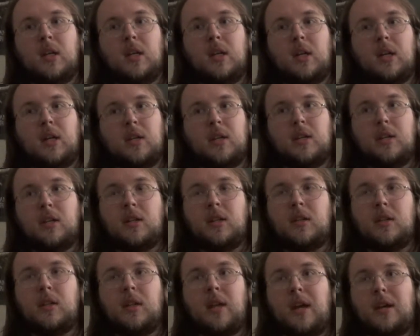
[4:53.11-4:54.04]
And
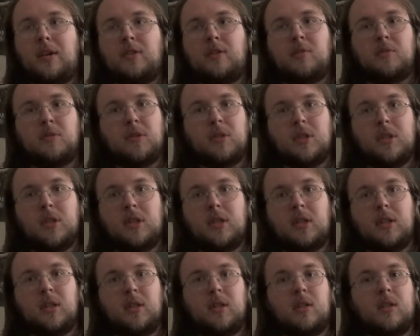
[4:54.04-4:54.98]
the actors were good
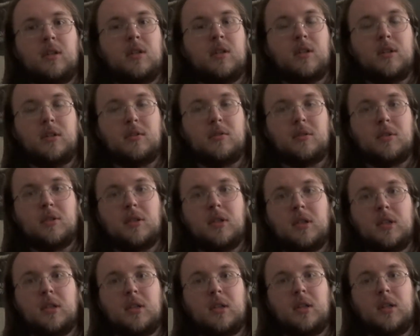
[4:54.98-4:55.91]
and characters were
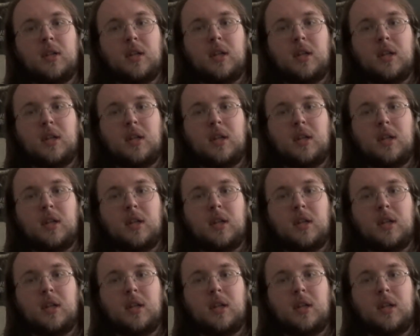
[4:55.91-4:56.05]
good and